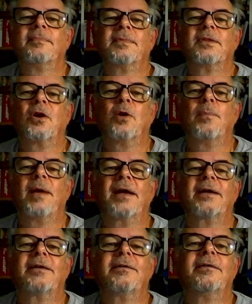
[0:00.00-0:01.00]
go
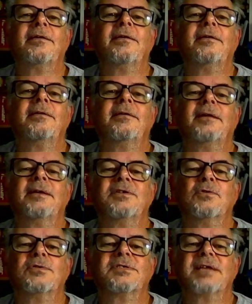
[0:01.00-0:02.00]
back into
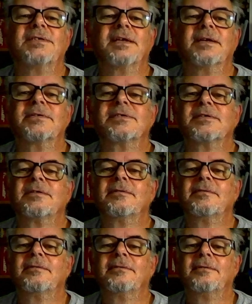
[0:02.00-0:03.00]
your settings
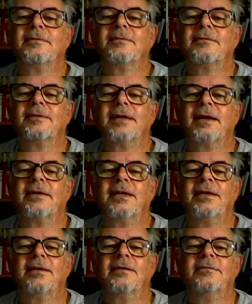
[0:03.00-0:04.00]
down
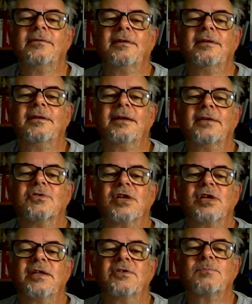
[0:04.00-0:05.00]
here and
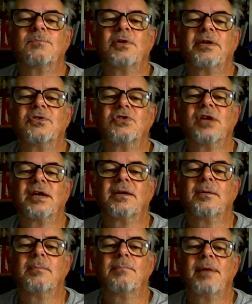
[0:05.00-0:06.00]
change plugin
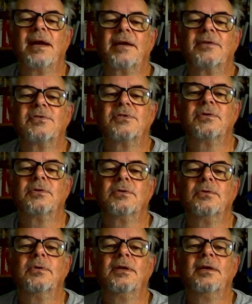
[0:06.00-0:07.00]
checker back to
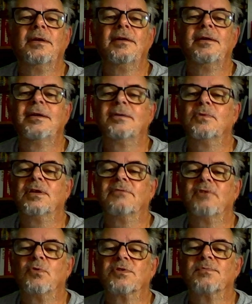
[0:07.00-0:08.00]
whatever it
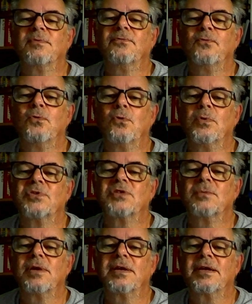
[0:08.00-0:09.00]
was before, which in
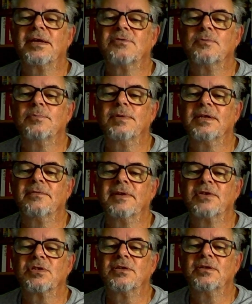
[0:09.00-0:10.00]
my case would be
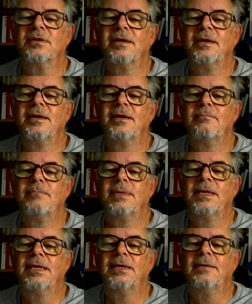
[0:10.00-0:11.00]
Narration
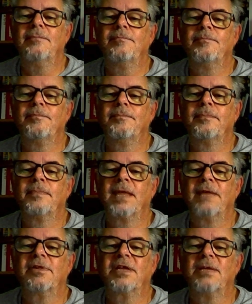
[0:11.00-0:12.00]
Mini,
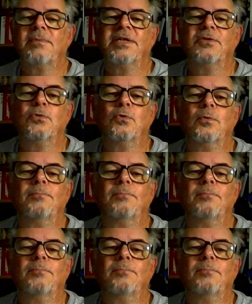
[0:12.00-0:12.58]
FLK Mini DAW.